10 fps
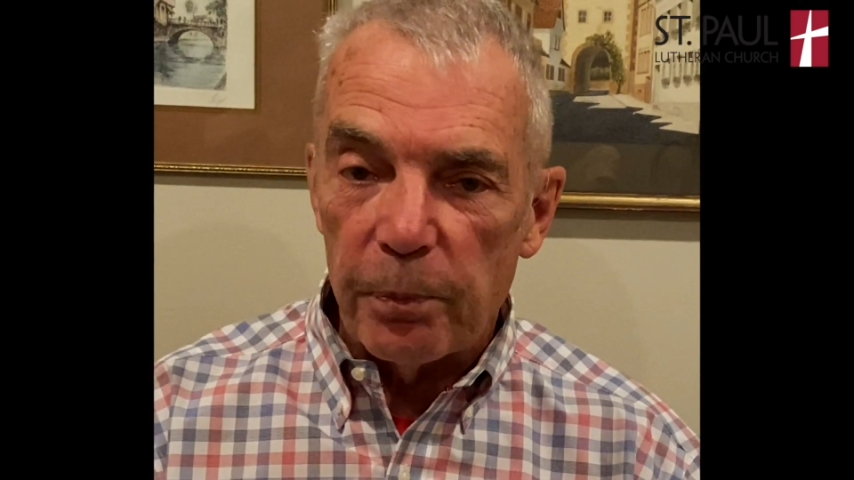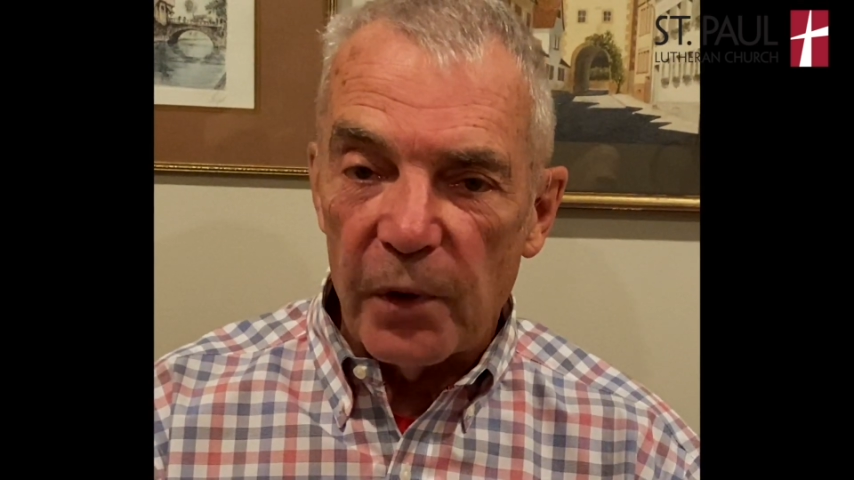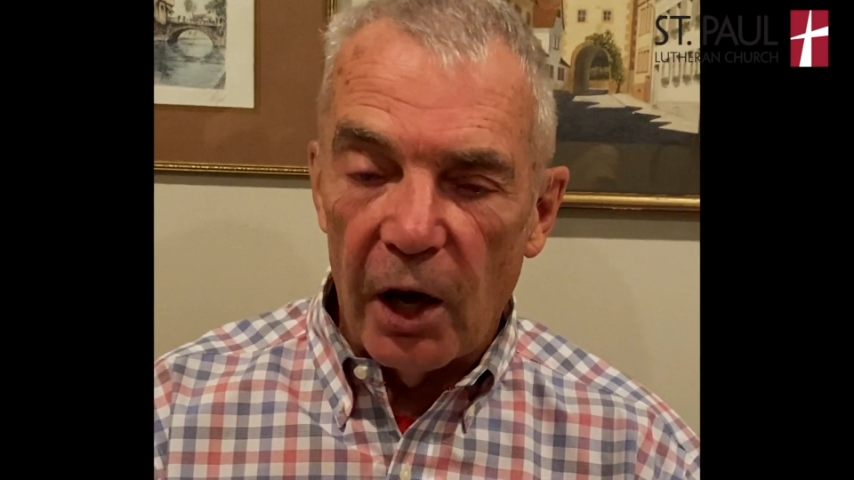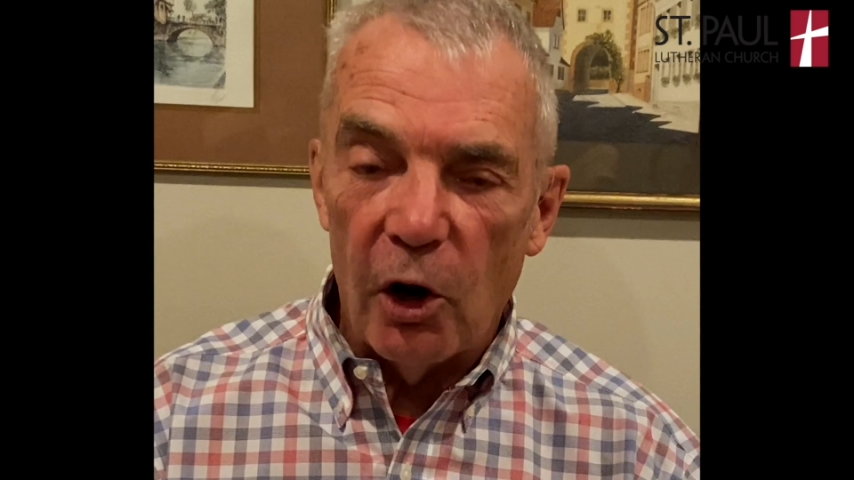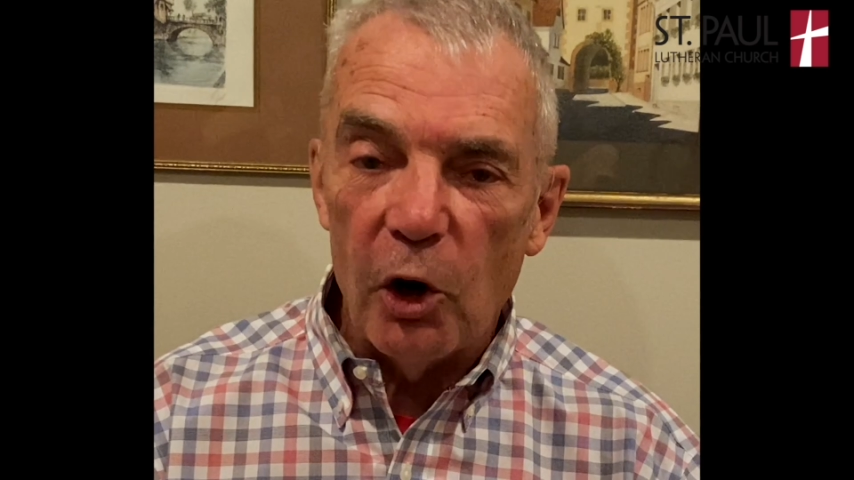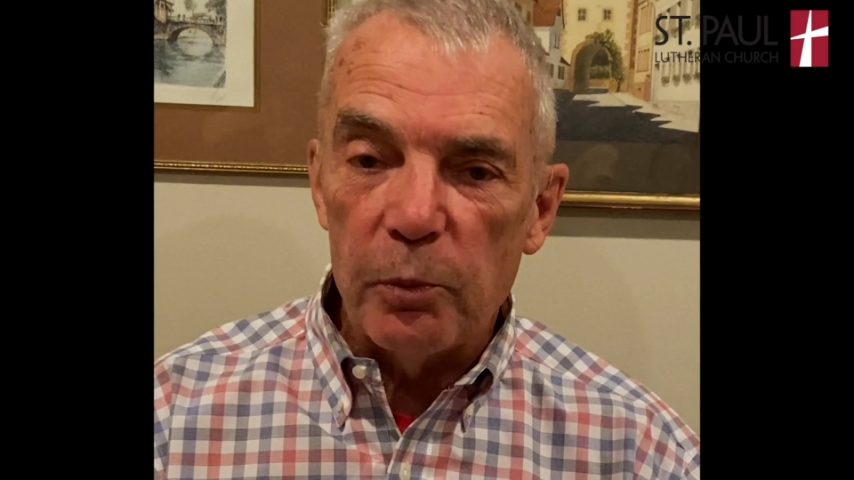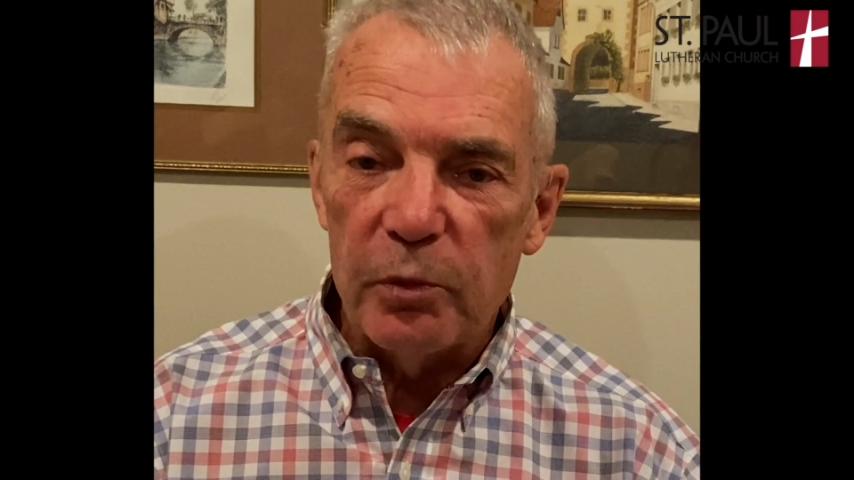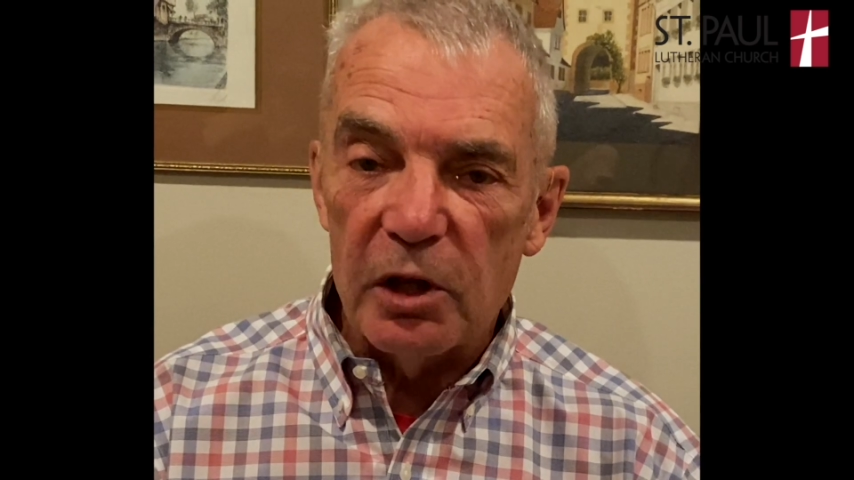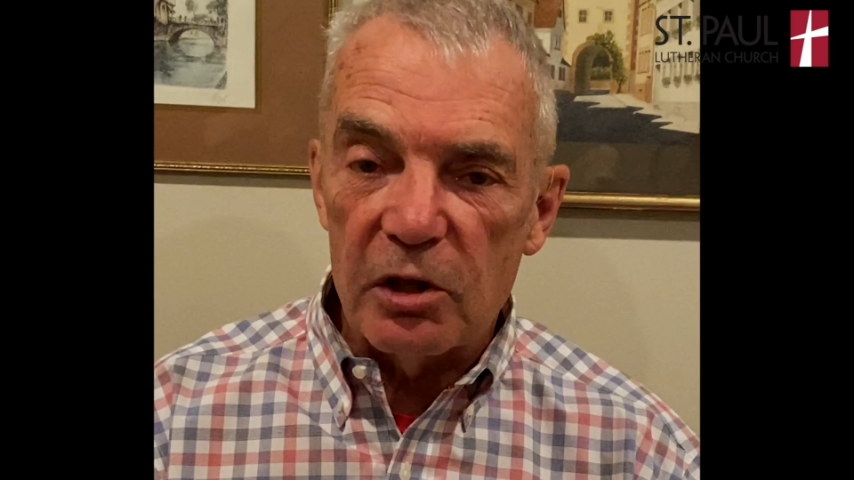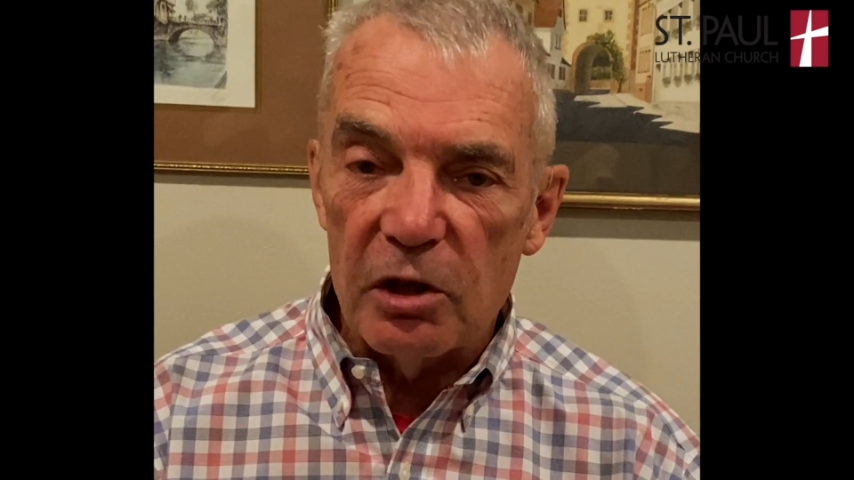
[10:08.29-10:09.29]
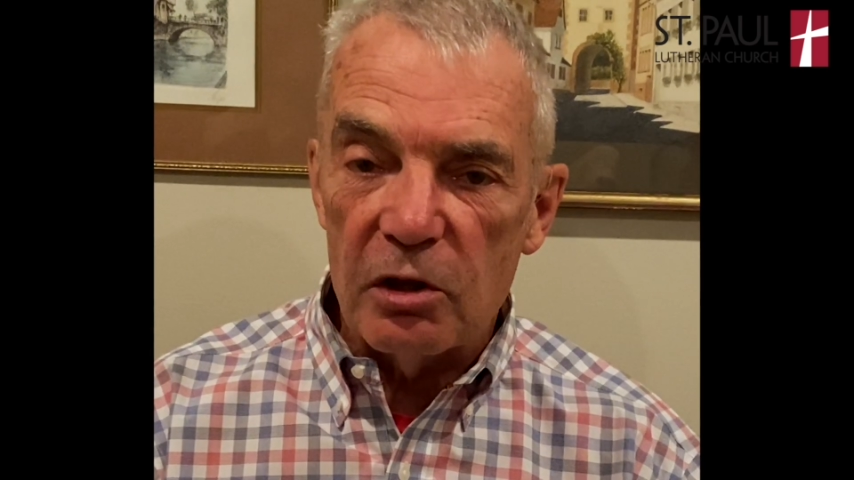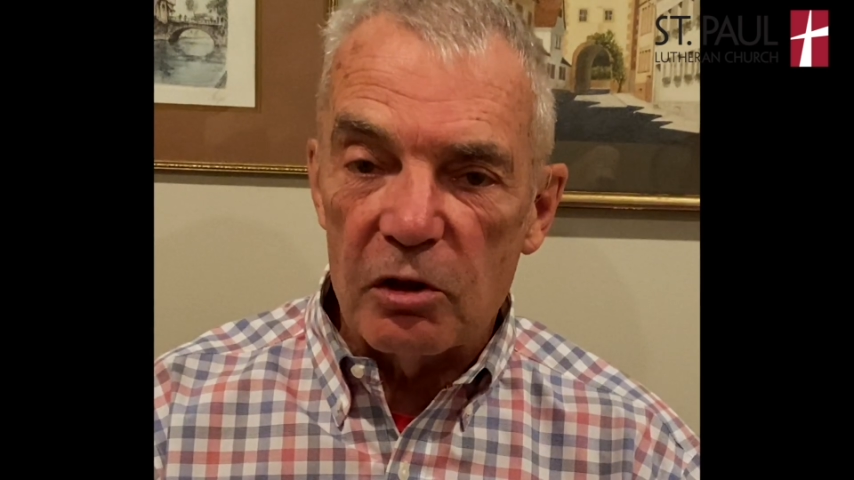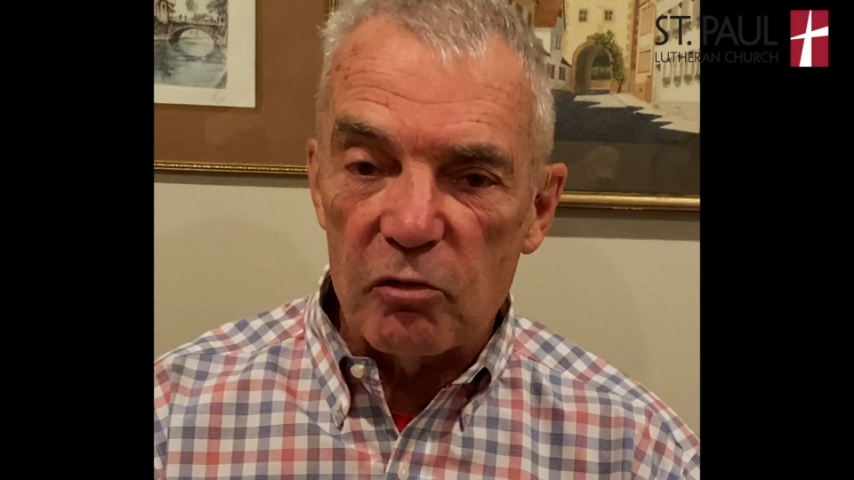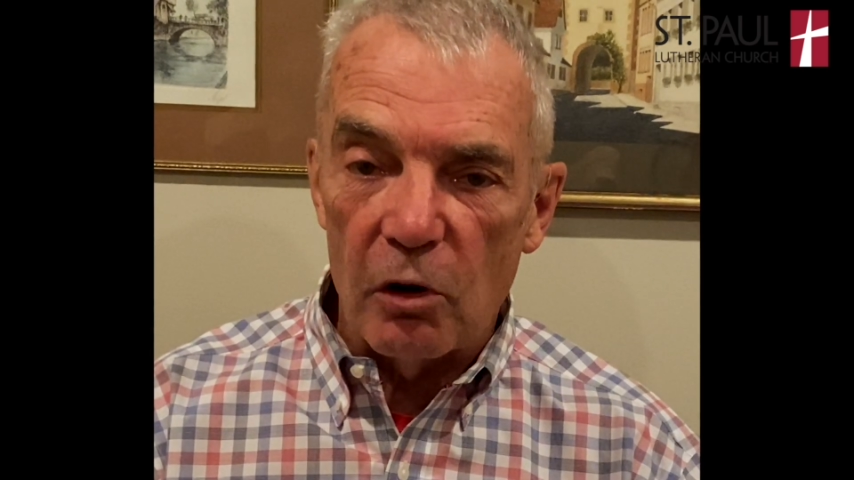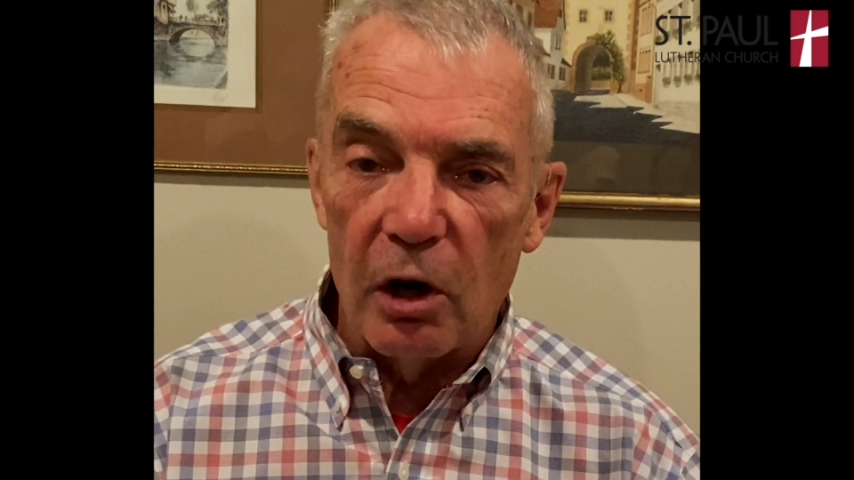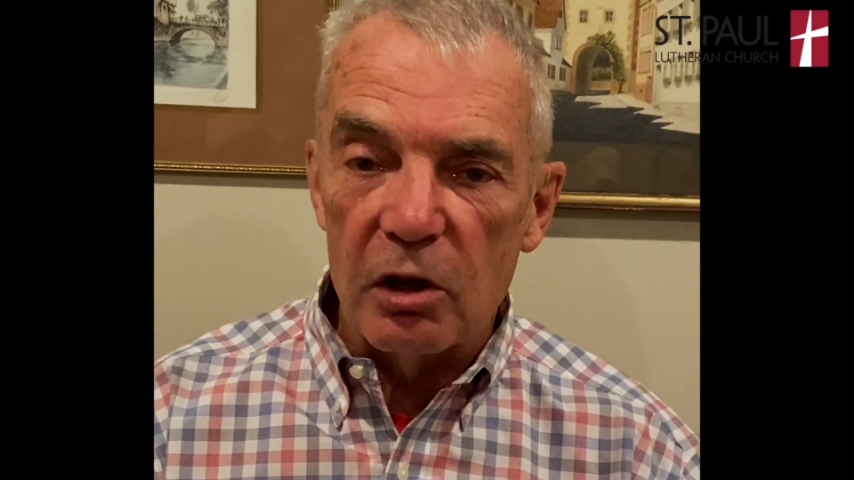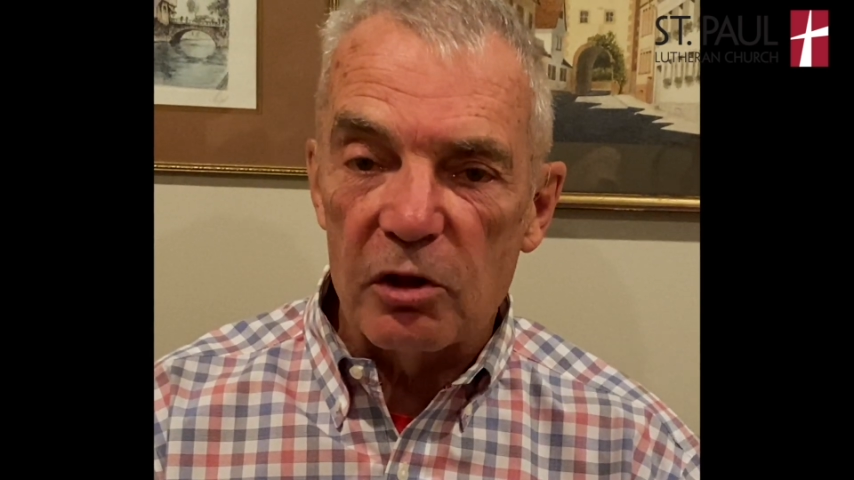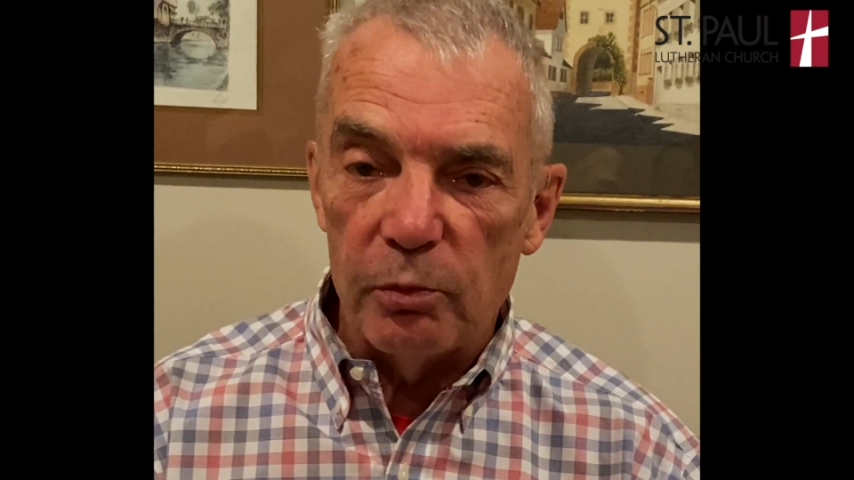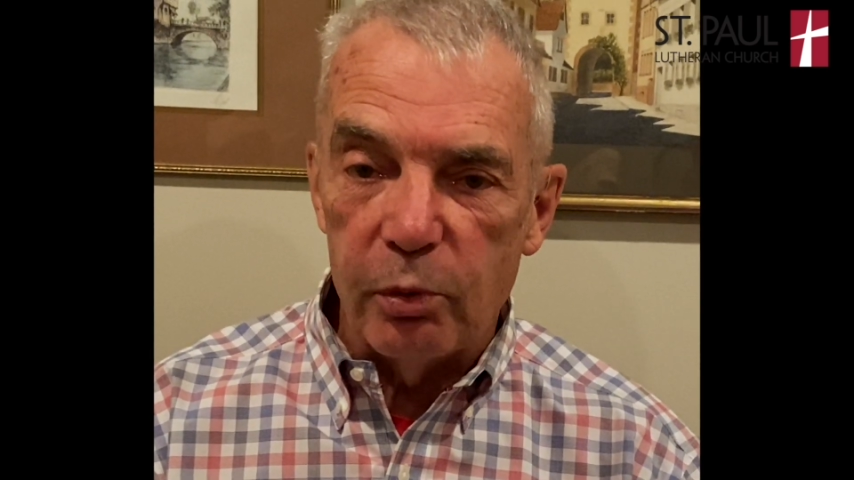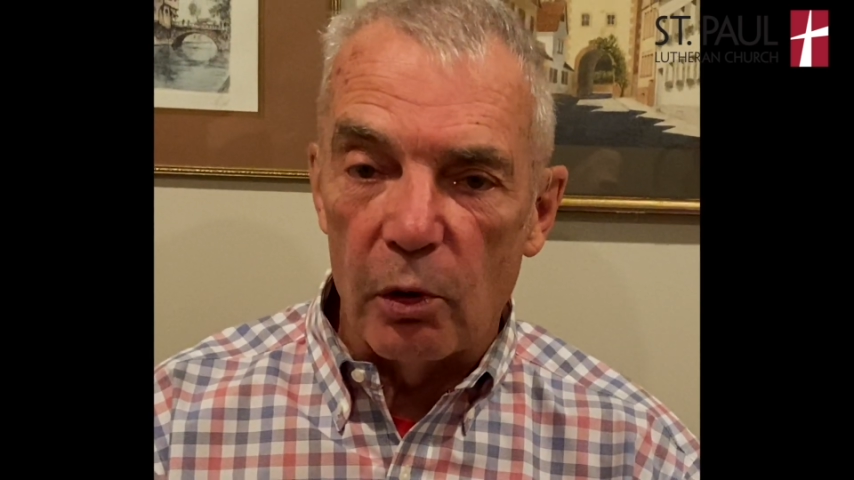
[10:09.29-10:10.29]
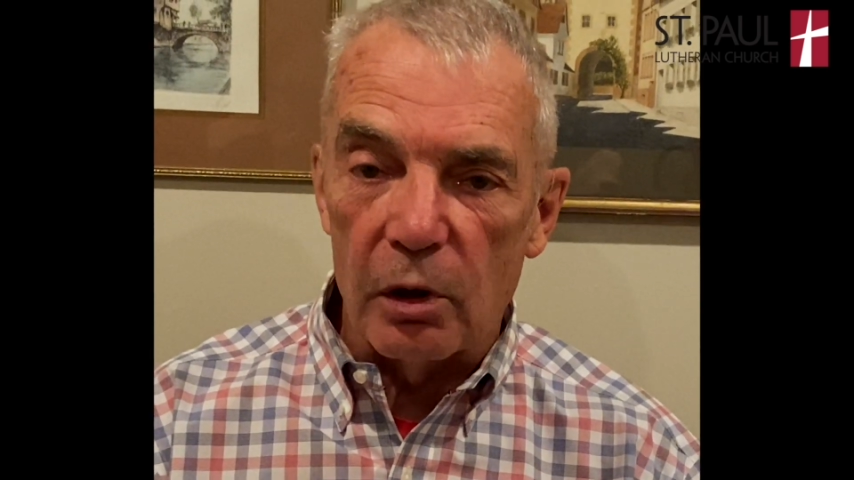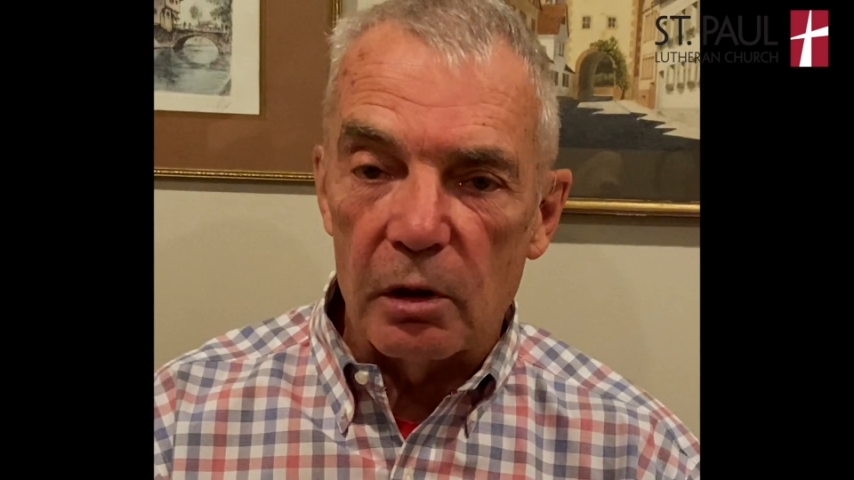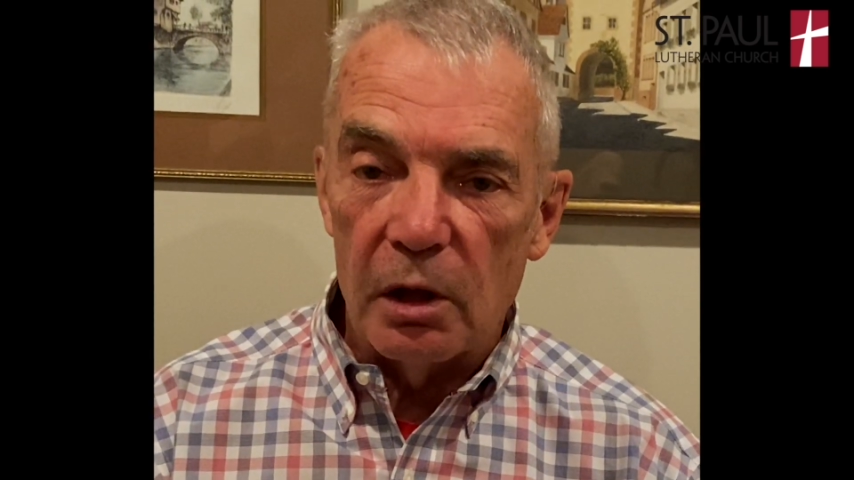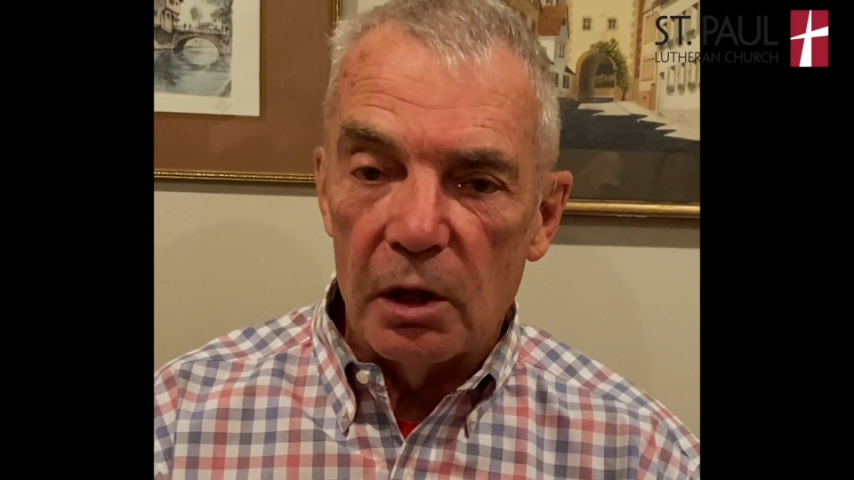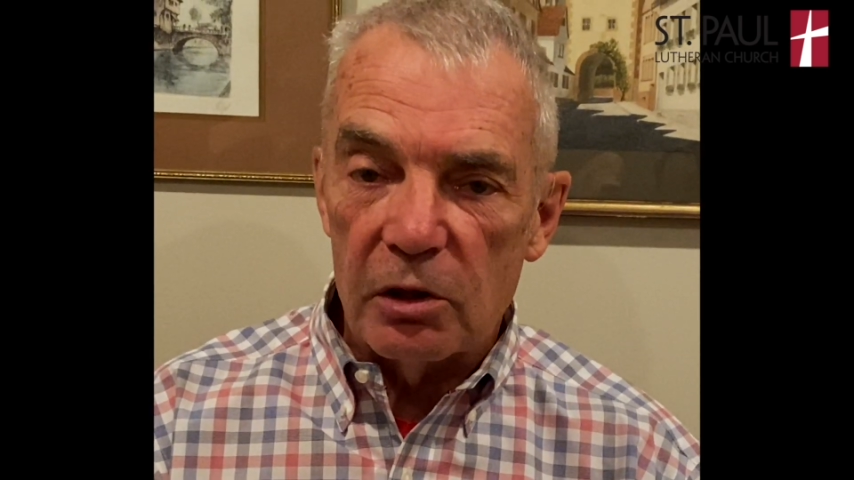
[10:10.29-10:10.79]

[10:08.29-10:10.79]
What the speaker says: I hope this is strong support